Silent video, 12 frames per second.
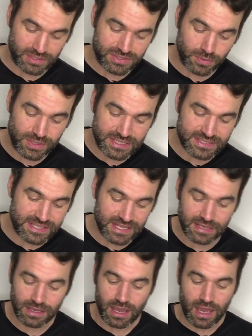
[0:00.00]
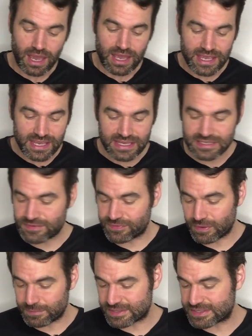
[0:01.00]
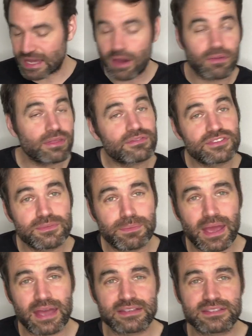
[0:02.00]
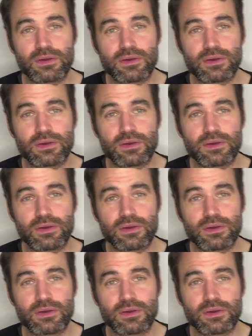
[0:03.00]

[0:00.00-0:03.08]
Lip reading: So this tea is from the south of Japan.